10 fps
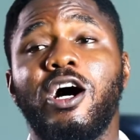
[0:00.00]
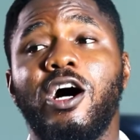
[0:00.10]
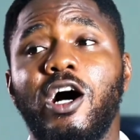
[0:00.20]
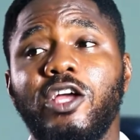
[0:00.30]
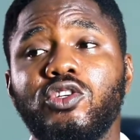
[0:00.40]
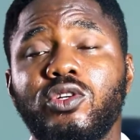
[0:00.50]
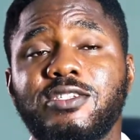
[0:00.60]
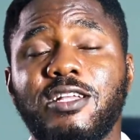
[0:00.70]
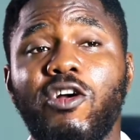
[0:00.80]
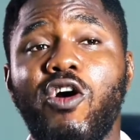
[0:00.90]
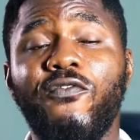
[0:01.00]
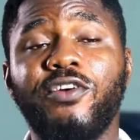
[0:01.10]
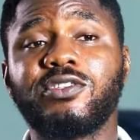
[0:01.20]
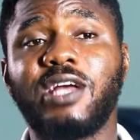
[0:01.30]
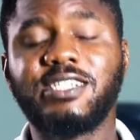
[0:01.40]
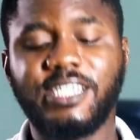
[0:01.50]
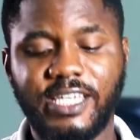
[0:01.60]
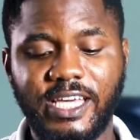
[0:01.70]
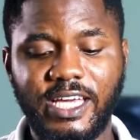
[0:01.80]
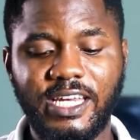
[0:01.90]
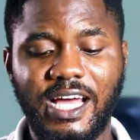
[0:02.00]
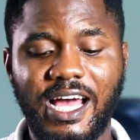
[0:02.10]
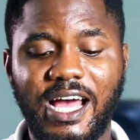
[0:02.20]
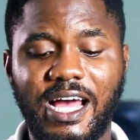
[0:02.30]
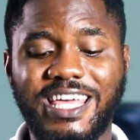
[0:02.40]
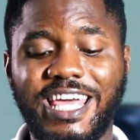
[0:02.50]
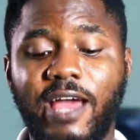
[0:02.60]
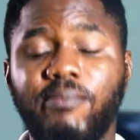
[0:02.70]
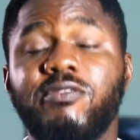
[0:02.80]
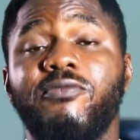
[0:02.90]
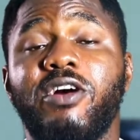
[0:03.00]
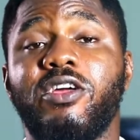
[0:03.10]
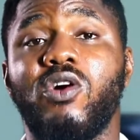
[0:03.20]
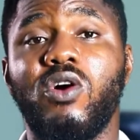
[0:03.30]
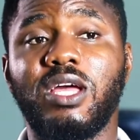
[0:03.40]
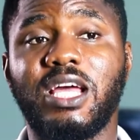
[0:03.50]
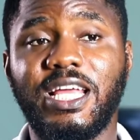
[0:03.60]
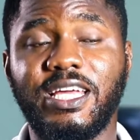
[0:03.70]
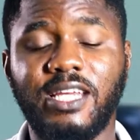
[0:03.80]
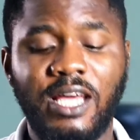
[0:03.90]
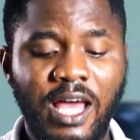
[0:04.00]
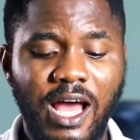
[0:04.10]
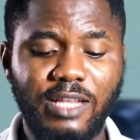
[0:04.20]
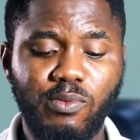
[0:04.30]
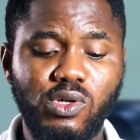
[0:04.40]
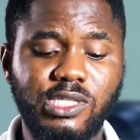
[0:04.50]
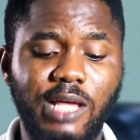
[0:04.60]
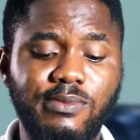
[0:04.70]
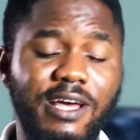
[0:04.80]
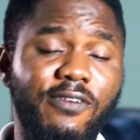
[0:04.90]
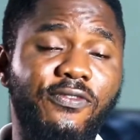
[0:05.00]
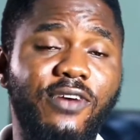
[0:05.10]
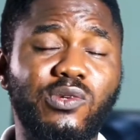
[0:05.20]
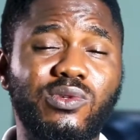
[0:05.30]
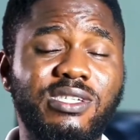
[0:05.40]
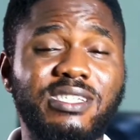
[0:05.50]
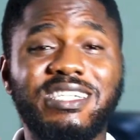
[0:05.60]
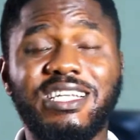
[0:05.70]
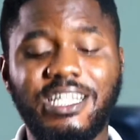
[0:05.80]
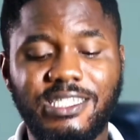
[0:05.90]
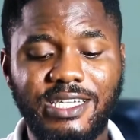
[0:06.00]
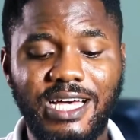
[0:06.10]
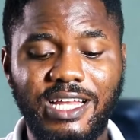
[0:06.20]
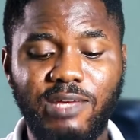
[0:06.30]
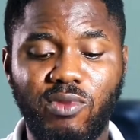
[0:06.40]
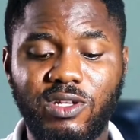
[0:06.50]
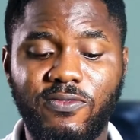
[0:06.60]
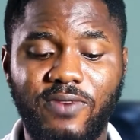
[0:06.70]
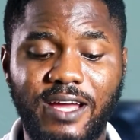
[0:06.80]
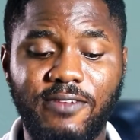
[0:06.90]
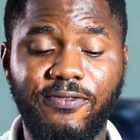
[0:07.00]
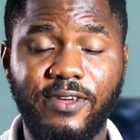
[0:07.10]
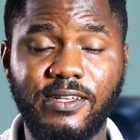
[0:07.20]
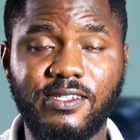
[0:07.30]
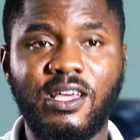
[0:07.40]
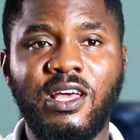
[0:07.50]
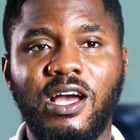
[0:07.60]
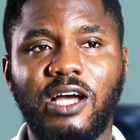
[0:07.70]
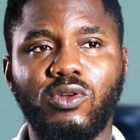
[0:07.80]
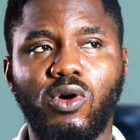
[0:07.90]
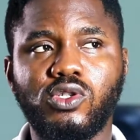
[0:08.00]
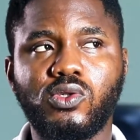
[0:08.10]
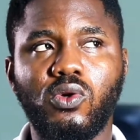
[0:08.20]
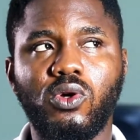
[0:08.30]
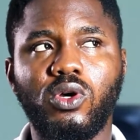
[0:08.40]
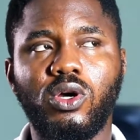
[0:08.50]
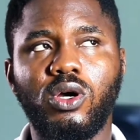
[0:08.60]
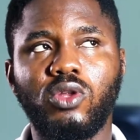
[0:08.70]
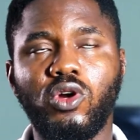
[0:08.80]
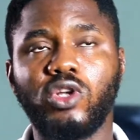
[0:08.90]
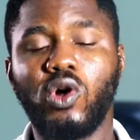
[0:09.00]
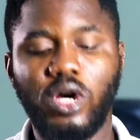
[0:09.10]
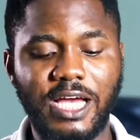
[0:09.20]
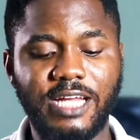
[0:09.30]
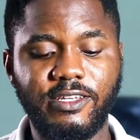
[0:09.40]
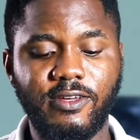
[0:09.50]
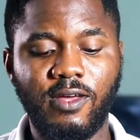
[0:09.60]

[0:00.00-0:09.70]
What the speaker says: you need to understand that conventional chicken are kept very unclean, and most times they are fed with genetically modified feeds and also non-organic